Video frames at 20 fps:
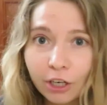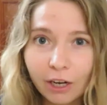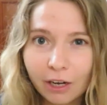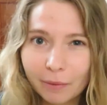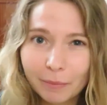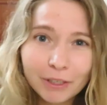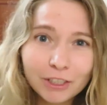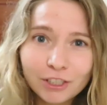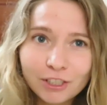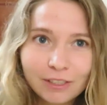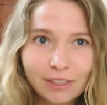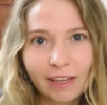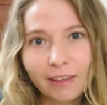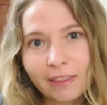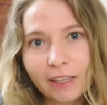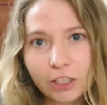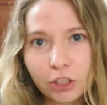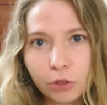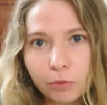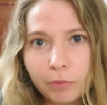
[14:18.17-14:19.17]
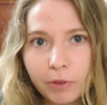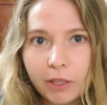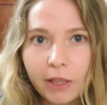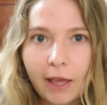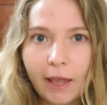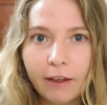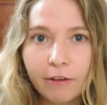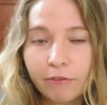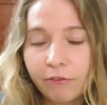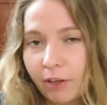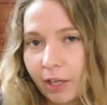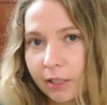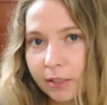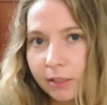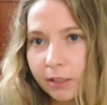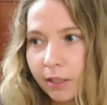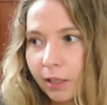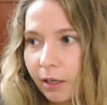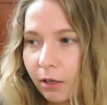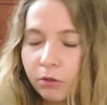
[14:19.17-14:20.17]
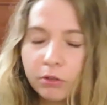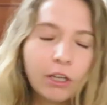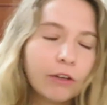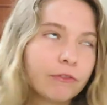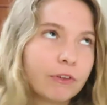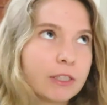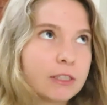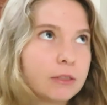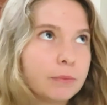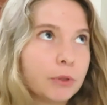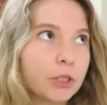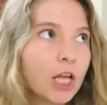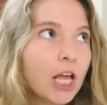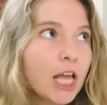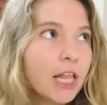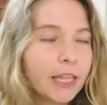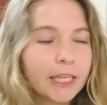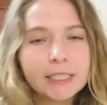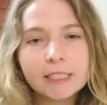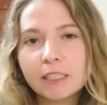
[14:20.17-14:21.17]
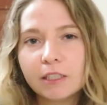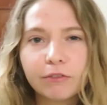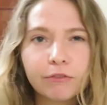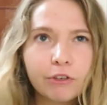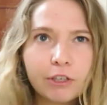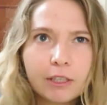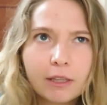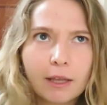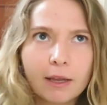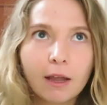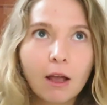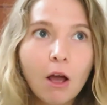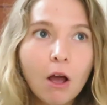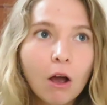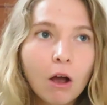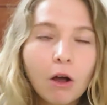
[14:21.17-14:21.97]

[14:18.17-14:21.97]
and I'm not just saying that to be like fancy, like not fancy, but like different, like,